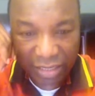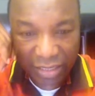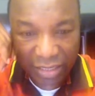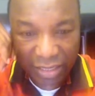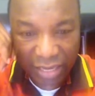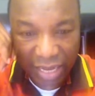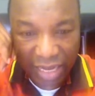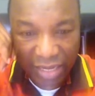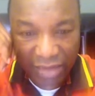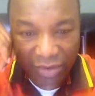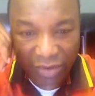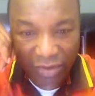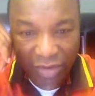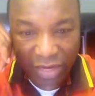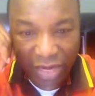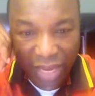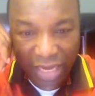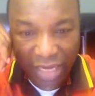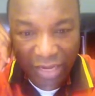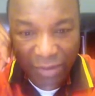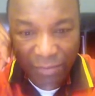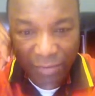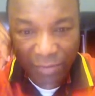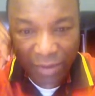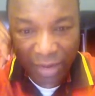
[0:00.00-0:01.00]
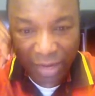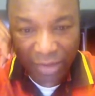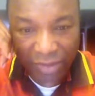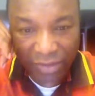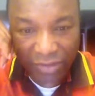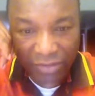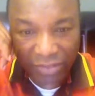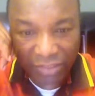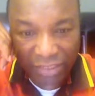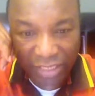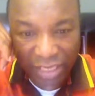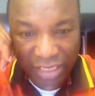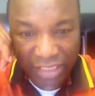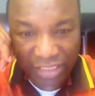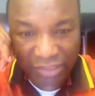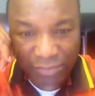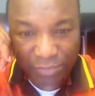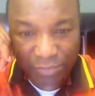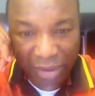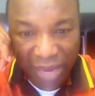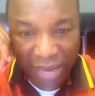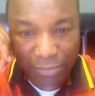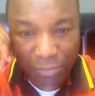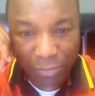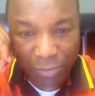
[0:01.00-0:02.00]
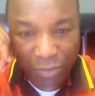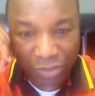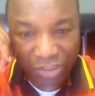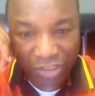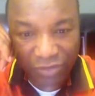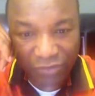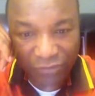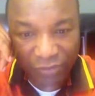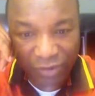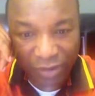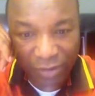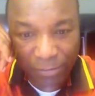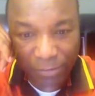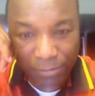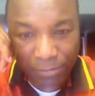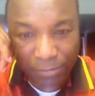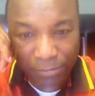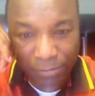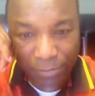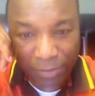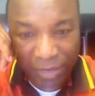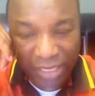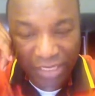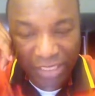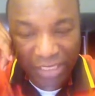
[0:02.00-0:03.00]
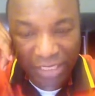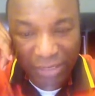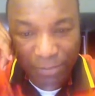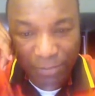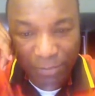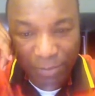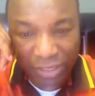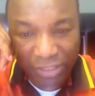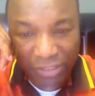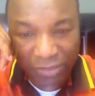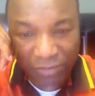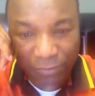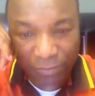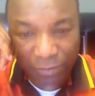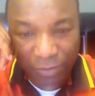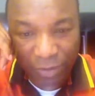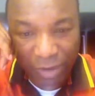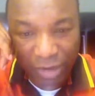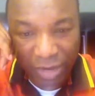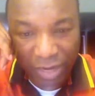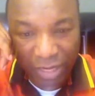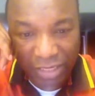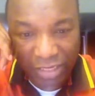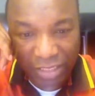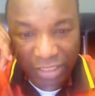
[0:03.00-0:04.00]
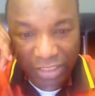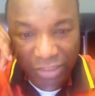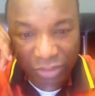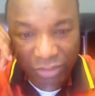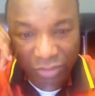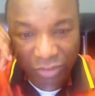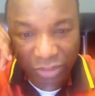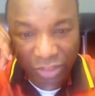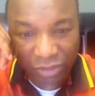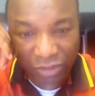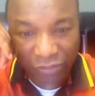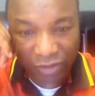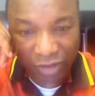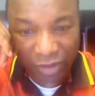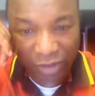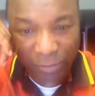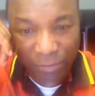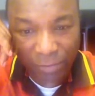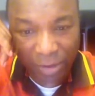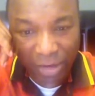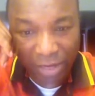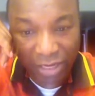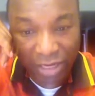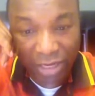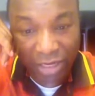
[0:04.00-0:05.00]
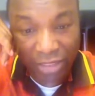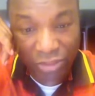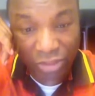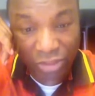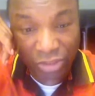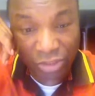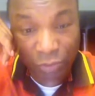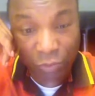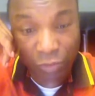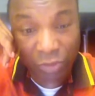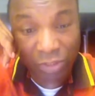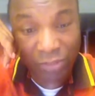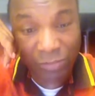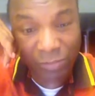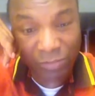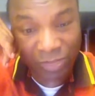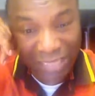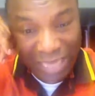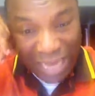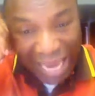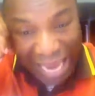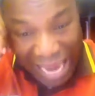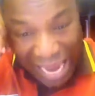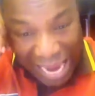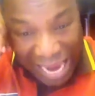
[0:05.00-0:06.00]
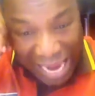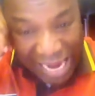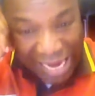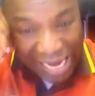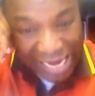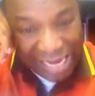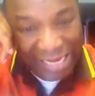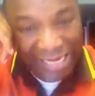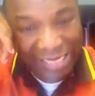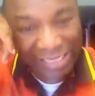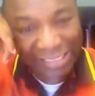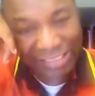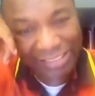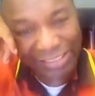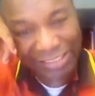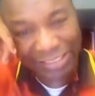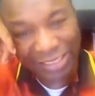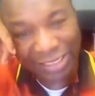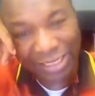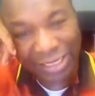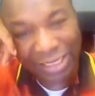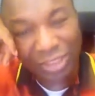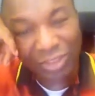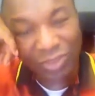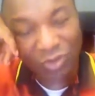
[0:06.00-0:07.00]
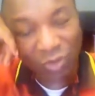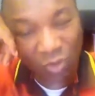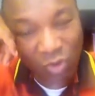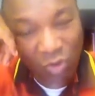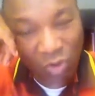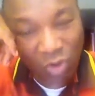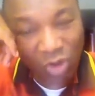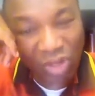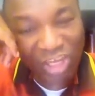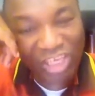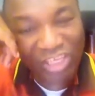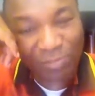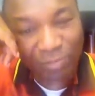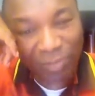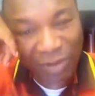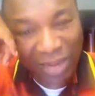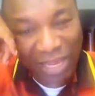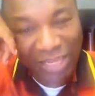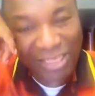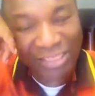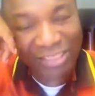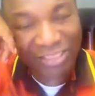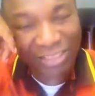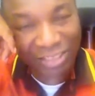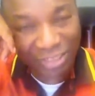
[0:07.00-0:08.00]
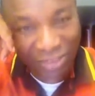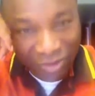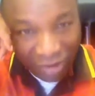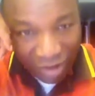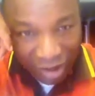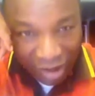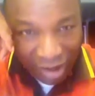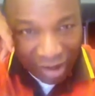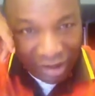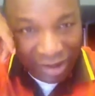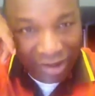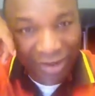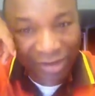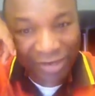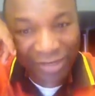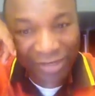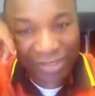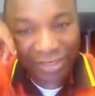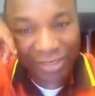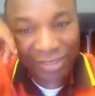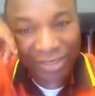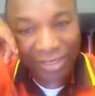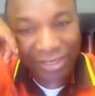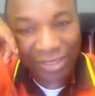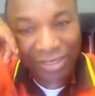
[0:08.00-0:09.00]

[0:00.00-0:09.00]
Lanon Adebayo says, my motive in the place of prayer is to develop my relationship with him. Yes, to know his plans. Right.